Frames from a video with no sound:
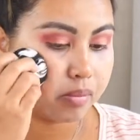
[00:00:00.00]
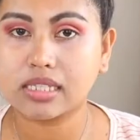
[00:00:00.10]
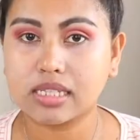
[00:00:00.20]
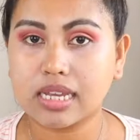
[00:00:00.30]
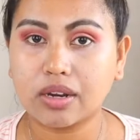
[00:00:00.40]

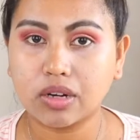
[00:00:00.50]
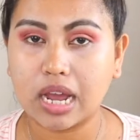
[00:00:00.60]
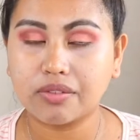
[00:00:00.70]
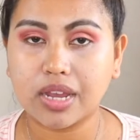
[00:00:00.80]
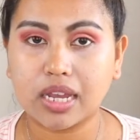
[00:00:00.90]
Since I don't
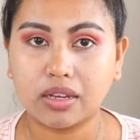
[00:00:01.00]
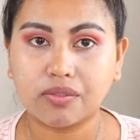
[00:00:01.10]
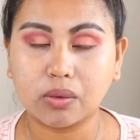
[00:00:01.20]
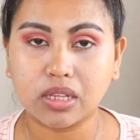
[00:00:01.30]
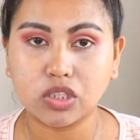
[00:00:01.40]
have a
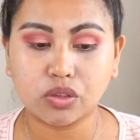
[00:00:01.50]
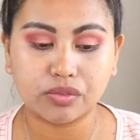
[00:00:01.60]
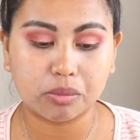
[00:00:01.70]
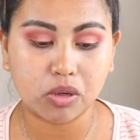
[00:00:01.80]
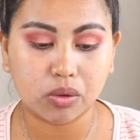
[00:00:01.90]
foundation
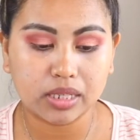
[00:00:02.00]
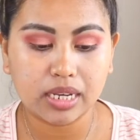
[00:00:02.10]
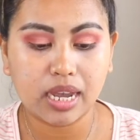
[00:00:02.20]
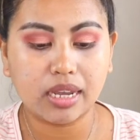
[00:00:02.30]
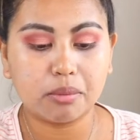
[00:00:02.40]
from
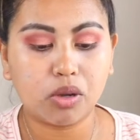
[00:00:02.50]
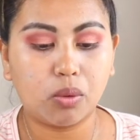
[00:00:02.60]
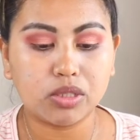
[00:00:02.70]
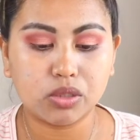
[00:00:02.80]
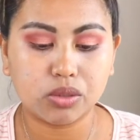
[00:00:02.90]
Kokie, I am
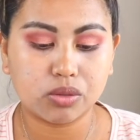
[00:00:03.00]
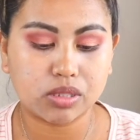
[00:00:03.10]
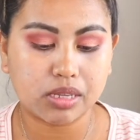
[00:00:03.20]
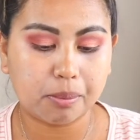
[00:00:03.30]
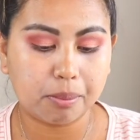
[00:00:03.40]
going to
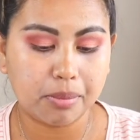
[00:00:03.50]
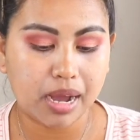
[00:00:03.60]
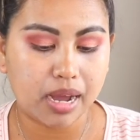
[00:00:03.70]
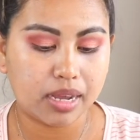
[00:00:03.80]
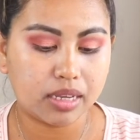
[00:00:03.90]
use
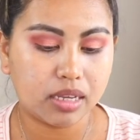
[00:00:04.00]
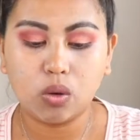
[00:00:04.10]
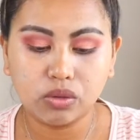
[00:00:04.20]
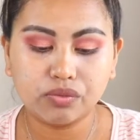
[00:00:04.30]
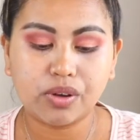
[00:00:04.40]
my
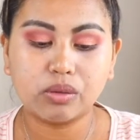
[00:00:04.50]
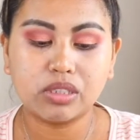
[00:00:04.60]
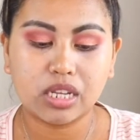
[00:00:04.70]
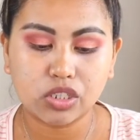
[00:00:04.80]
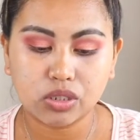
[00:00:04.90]
own
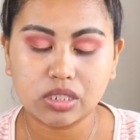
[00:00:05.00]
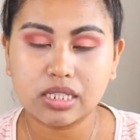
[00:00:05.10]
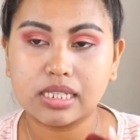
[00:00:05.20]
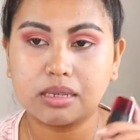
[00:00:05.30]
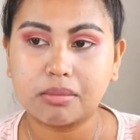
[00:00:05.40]
foundation
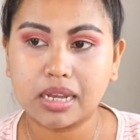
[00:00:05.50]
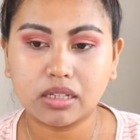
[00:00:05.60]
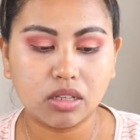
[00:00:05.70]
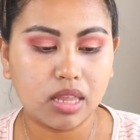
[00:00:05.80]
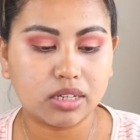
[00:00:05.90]
that's in my
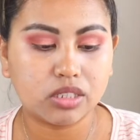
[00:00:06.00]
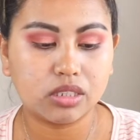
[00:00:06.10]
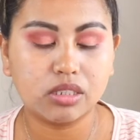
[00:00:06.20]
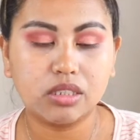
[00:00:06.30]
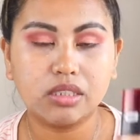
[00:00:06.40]

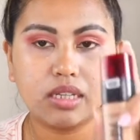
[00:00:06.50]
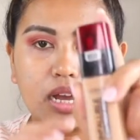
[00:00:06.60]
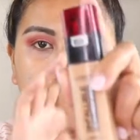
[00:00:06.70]
collection.